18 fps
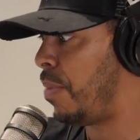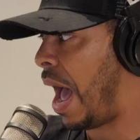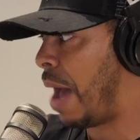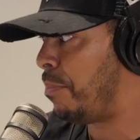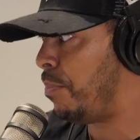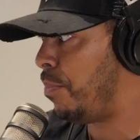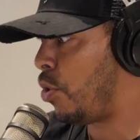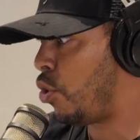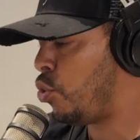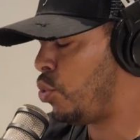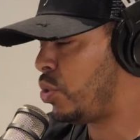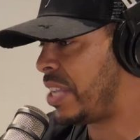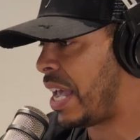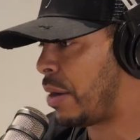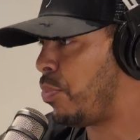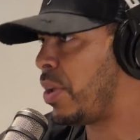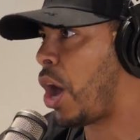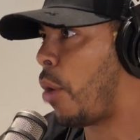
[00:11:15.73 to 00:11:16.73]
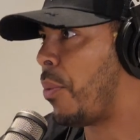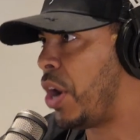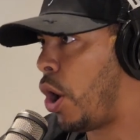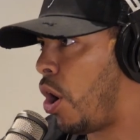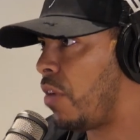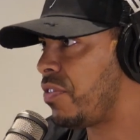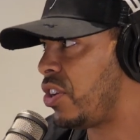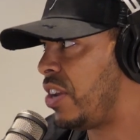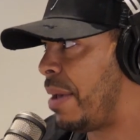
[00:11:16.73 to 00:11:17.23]
and who said we go in
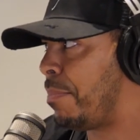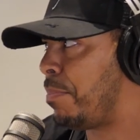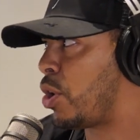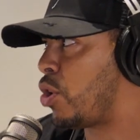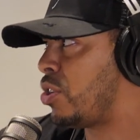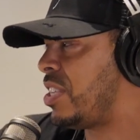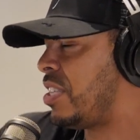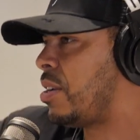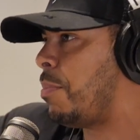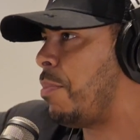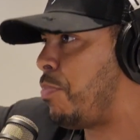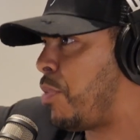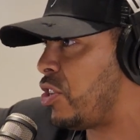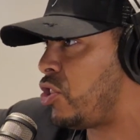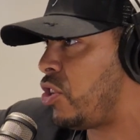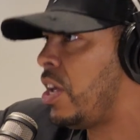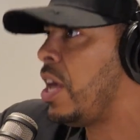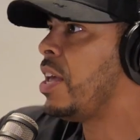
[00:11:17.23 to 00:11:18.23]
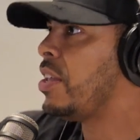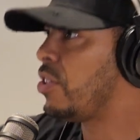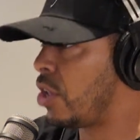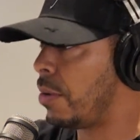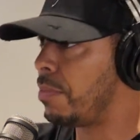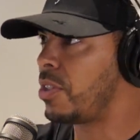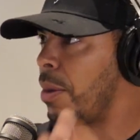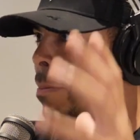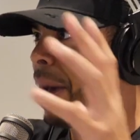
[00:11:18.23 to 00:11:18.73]
halves on it because there's someone pressuring
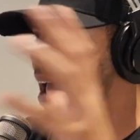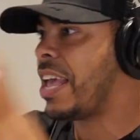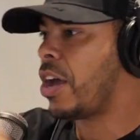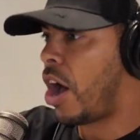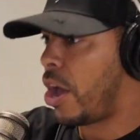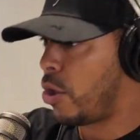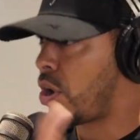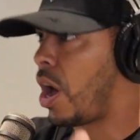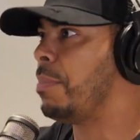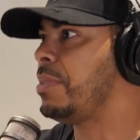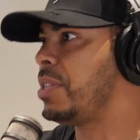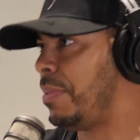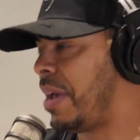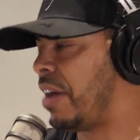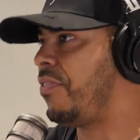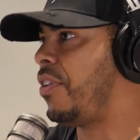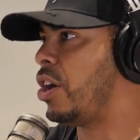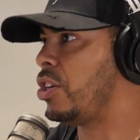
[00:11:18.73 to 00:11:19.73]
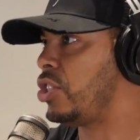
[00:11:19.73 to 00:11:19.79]
the main guy who come to me at first.